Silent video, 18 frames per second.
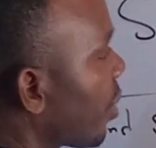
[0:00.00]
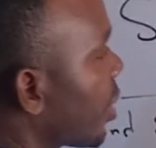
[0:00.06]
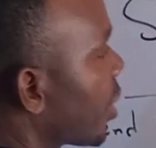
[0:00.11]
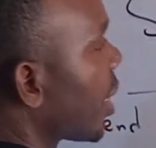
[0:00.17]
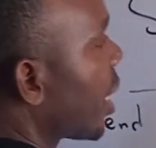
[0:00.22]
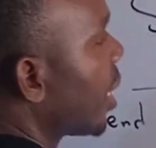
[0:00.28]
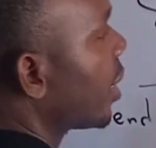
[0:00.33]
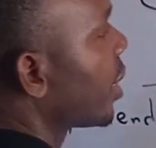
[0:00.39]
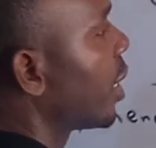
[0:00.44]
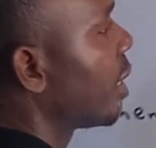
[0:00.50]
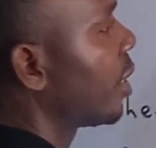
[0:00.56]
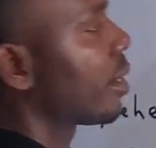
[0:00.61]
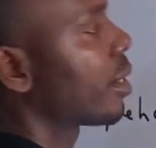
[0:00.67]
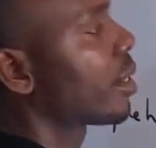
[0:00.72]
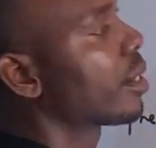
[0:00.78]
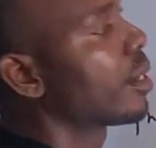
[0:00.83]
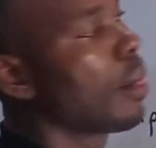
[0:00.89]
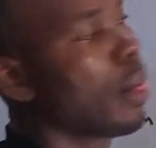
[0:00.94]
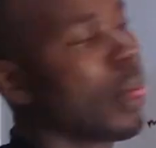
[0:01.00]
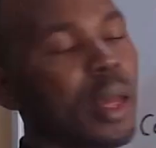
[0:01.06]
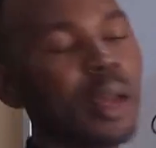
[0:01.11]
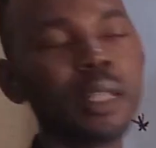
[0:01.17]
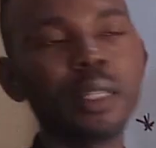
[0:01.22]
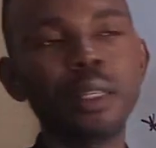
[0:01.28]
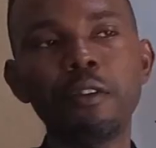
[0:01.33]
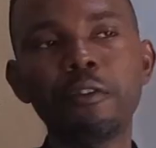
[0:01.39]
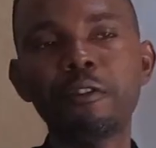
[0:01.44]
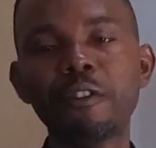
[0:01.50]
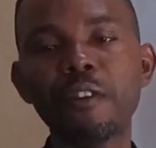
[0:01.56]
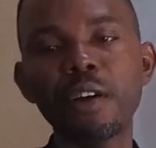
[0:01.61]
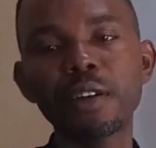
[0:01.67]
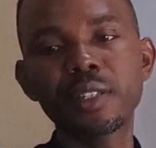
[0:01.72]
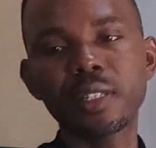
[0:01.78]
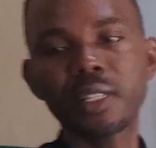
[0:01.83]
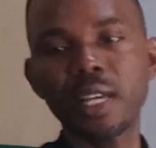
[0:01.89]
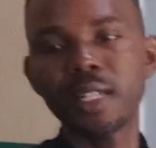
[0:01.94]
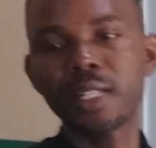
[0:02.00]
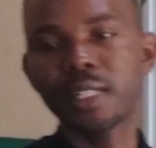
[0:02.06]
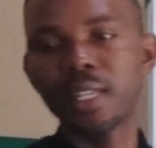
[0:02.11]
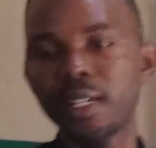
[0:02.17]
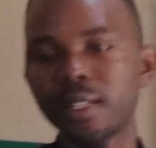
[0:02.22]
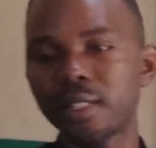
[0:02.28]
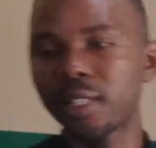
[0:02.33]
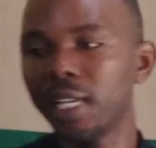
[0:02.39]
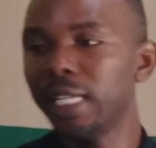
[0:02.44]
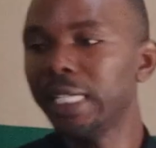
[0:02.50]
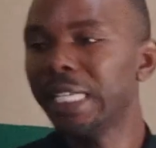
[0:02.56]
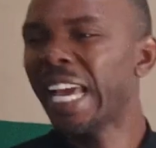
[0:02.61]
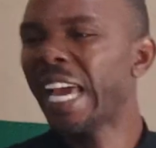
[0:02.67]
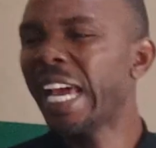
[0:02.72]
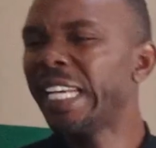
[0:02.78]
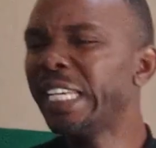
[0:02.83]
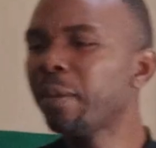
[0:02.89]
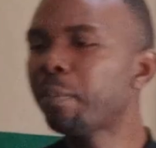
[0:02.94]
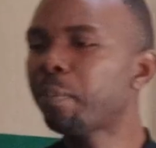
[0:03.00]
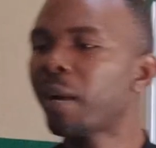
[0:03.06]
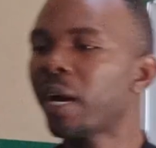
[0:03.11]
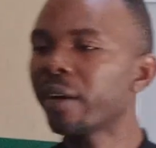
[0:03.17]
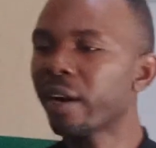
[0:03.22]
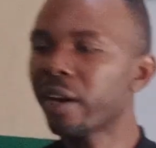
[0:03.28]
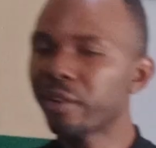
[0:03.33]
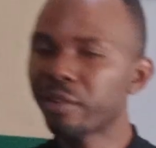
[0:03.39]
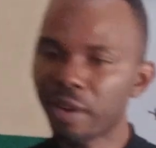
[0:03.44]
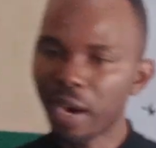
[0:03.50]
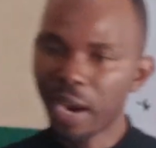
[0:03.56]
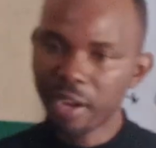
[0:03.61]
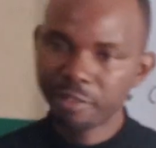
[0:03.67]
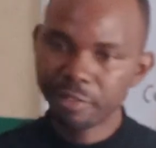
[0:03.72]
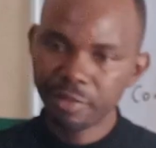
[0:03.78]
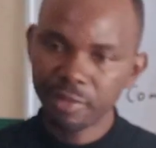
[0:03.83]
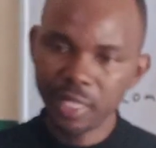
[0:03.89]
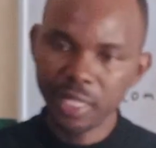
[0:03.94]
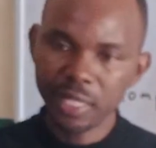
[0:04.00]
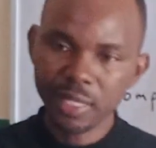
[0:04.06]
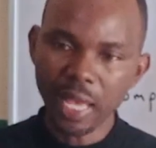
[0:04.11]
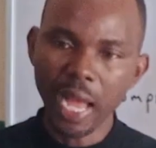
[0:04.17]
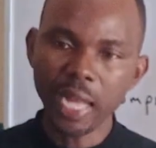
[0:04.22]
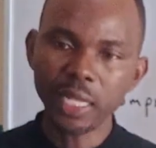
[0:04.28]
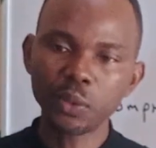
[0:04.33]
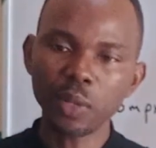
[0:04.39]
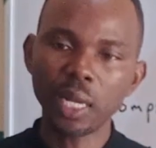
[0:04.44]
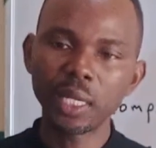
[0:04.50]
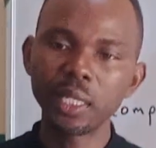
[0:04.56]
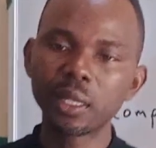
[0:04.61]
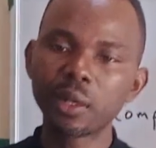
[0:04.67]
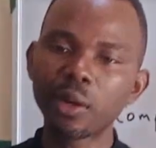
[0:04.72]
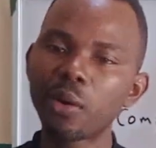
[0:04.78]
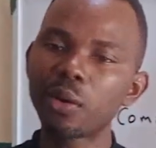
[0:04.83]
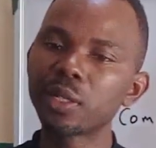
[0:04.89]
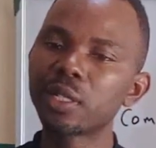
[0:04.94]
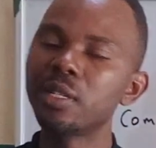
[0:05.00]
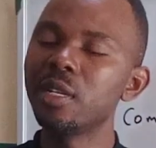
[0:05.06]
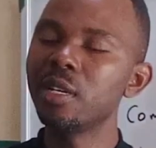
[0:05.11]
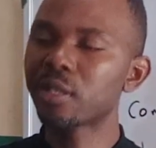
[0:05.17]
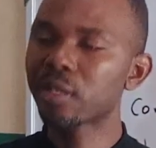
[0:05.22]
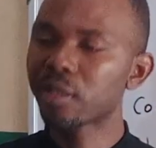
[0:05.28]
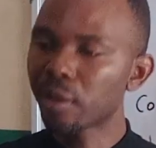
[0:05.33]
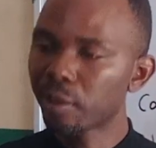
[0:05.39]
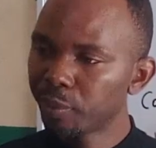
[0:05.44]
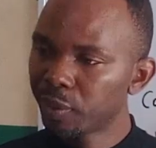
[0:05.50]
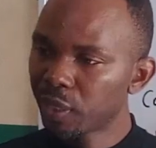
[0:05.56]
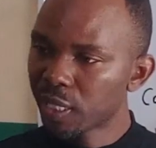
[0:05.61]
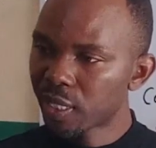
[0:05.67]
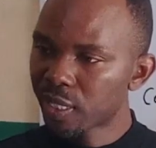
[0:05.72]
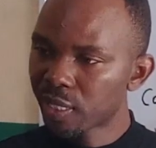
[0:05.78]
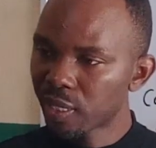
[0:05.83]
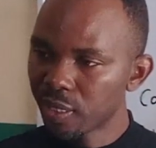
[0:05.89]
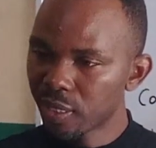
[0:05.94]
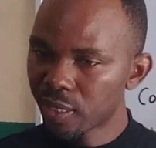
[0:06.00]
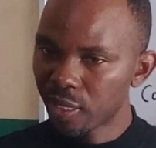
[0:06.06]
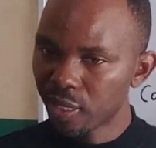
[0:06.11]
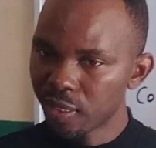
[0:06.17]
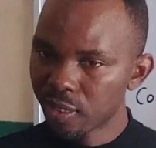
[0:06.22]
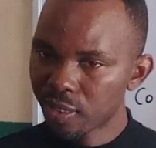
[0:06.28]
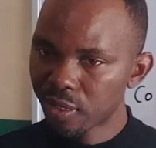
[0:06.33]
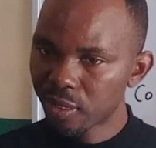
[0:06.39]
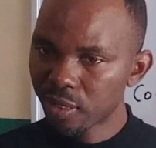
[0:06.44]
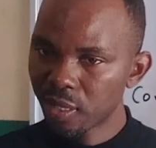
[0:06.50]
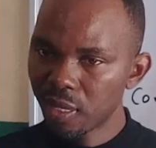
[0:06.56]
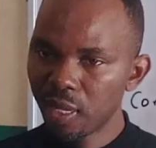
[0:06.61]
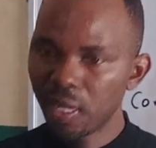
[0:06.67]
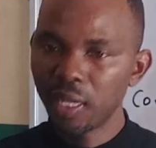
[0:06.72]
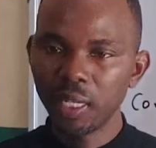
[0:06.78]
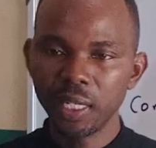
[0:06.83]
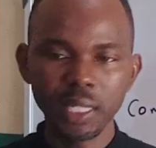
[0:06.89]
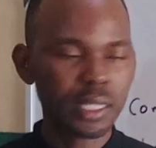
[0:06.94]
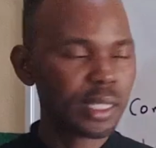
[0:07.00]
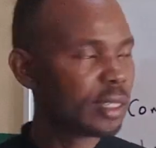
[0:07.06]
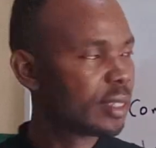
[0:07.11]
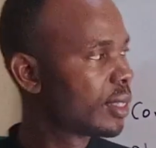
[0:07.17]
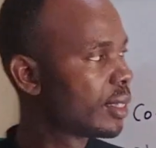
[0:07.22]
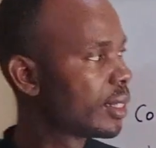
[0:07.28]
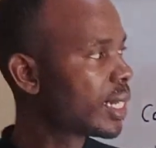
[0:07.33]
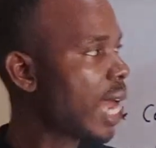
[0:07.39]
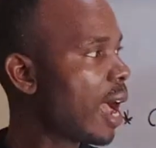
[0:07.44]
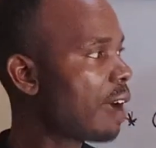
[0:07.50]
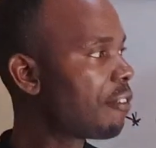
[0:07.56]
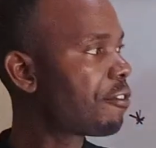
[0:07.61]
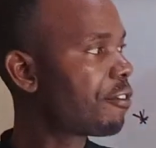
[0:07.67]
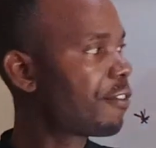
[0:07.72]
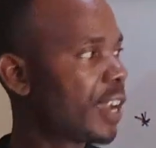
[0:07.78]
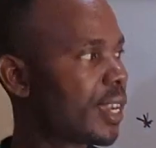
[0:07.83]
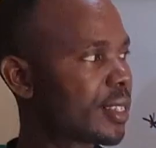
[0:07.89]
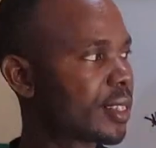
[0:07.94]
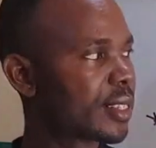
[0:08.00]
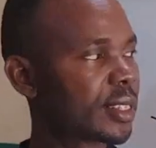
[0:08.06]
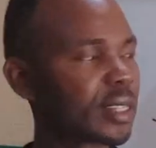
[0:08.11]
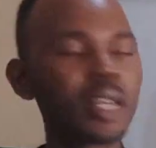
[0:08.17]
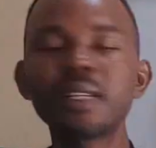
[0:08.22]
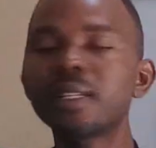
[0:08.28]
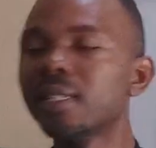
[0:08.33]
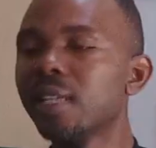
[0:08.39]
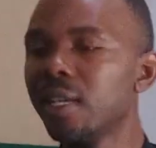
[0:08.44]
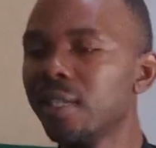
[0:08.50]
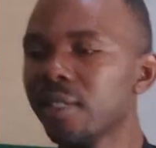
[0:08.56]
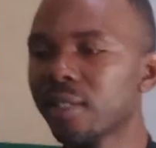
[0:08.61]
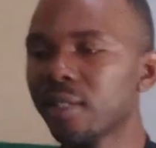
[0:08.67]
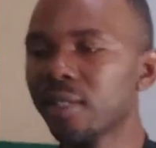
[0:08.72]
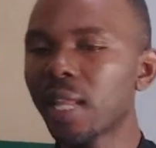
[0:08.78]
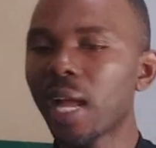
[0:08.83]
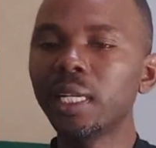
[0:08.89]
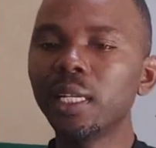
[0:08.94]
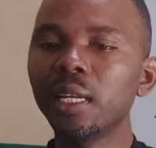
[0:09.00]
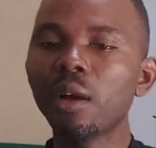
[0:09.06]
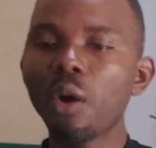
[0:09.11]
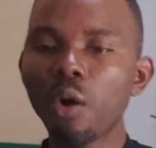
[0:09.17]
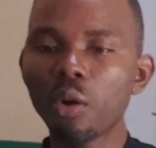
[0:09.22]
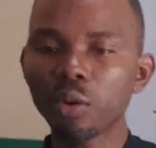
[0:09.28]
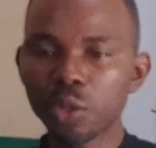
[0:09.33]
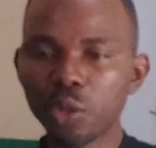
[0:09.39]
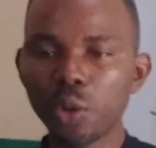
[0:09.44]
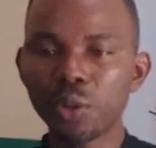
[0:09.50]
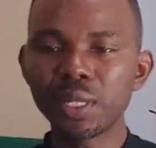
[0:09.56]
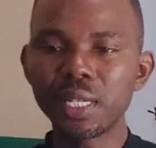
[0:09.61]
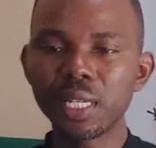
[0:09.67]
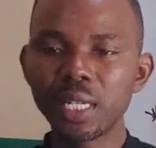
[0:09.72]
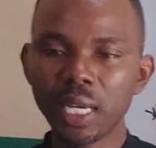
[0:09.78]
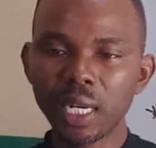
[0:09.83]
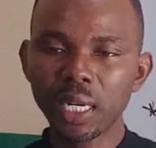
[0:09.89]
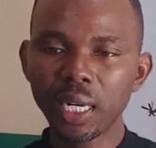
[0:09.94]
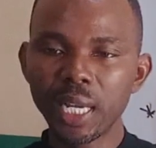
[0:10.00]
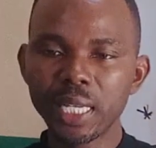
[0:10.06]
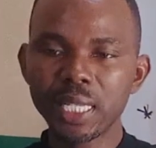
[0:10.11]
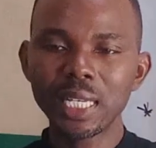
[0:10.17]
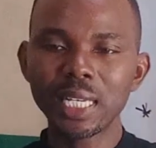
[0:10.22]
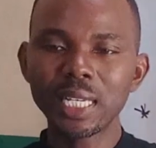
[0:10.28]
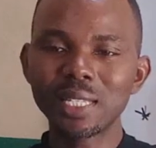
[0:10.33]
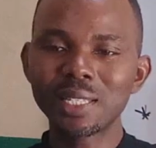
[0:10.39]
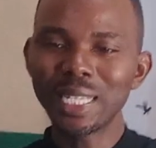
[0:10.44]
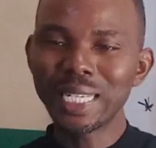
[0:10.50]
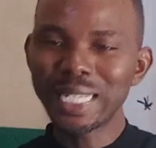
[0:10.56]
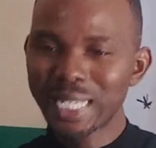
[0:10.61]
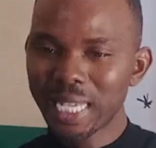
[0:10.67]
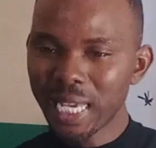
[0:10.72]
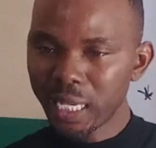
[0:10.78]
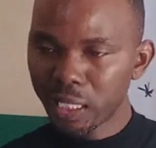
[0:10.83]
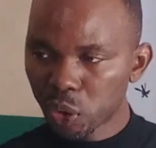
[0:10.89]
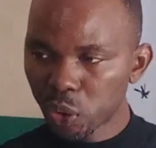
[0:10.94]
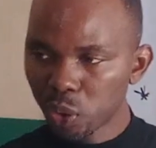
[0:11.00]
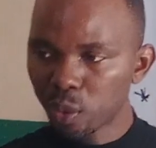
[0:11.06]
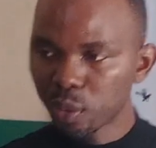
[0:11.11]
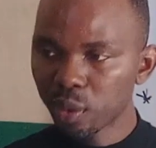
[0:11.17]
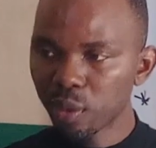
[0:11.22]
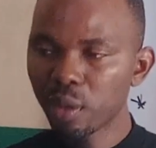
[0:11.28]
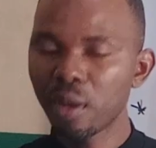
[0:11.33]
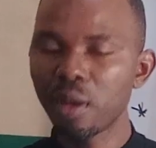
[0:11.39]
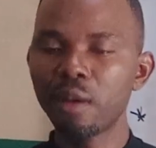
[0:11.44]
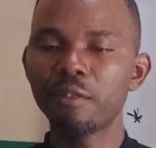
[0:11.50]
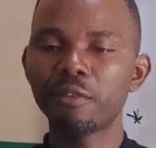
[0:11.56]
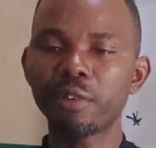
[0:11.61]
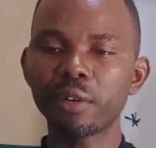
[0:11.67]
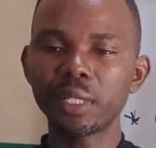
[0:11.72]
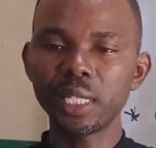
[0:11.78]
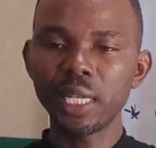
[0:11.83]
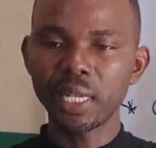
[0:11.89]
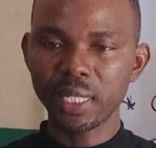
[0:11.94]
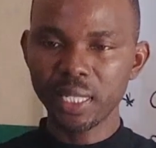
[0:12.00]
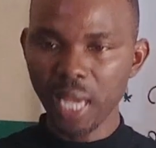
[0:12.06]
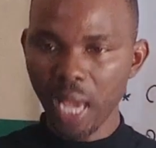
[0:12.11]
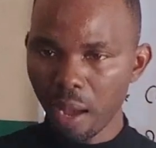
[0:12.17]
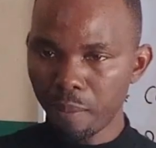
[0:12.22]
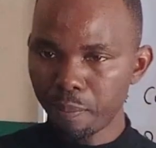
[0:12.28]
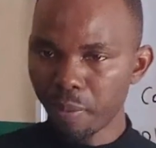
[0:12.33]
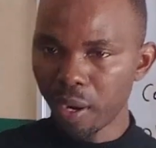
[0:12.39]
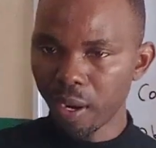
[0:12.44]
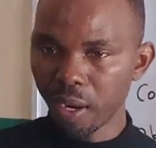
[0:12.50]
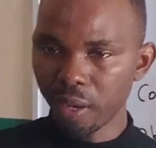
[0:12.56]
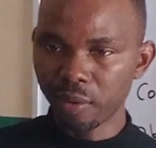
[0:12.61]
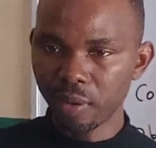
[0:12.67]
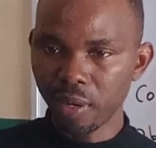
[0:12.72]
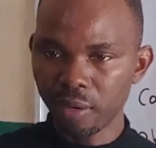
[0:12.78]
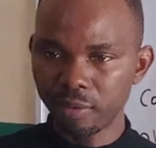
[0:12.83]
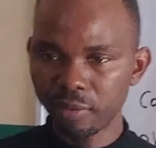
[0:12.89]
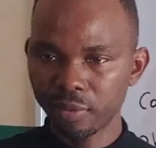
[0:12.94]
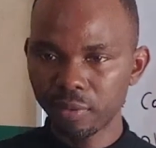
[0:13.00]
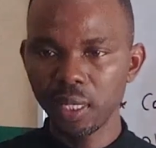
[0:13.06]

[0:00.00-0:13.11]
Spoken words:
sentence. The first sentence in any paragraph is actually called the subject sentence. It is in that first sentence that the author declares his intention for the entire paragraph.